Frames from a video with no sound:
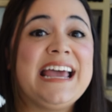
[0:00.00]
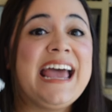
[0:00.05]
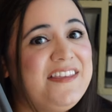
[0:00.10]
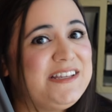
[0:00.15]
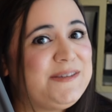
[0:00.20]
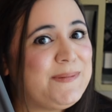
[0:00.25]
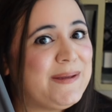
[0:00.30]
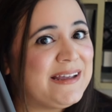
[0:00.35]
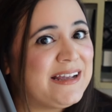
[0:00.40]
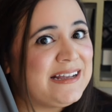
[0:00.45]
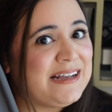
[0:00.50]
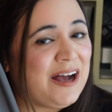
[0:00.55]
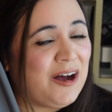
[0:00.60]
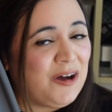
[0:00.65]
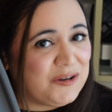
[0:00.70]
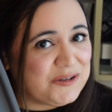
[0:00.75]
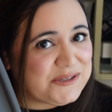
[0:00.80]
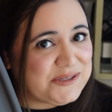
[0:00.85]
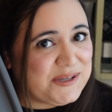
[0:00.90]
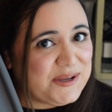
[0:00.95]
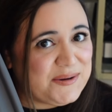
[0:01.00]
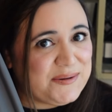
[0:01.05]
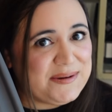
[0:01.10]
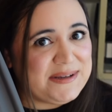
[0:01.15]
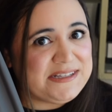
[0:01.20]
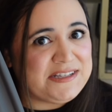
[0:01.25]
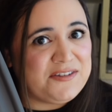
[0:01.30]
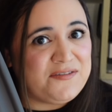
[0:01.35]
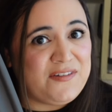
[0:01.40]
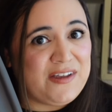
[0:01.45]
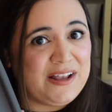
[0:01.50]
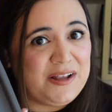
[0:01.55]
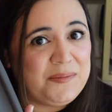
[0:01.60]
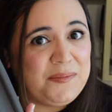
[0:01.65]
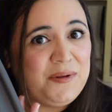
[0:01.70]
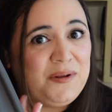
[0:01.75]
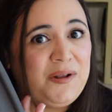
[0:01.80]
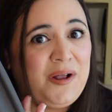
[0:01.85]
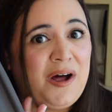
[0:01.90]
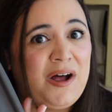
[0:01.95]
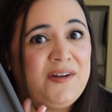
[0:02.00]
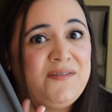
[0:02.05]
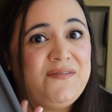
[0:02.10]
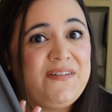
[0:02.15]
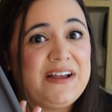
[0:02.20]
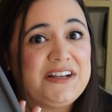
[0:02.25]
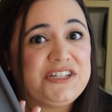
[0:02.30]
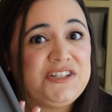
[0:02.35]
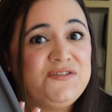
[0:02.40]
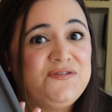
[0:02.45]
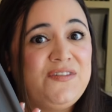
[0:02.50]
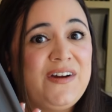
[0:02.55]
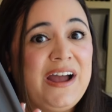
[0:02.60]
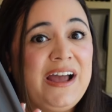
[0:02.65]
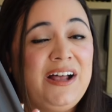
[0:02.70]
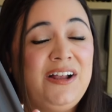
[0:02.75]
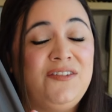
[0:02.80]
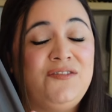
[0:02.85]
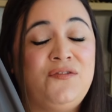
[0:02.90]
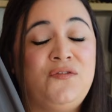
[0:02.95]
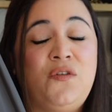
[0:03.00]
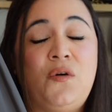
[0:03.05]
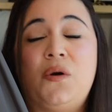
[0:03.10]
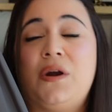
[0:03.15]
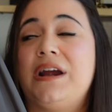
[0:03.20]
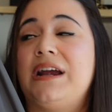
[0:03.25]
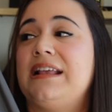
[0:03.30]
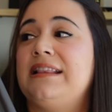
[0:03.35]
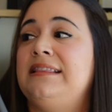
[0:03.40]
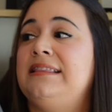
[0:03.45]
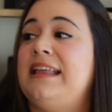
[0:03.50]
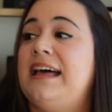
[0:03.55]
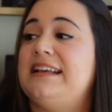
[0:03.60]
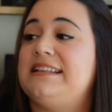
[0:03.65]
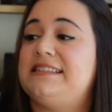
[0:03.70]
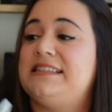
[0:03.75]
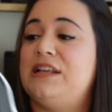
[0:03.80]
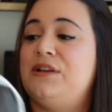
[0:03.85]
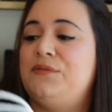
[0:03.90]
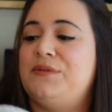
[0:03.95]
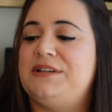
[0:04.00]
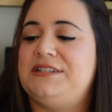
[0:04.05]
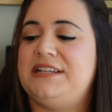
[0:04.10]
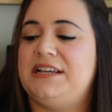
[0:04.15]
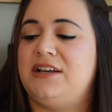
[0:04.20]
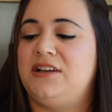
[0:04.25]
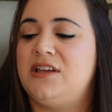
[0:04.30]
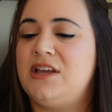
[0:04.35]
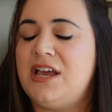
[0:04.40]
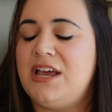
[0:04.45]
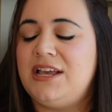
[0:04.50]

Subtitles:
This bag also is available on Fashionphile for less than retail.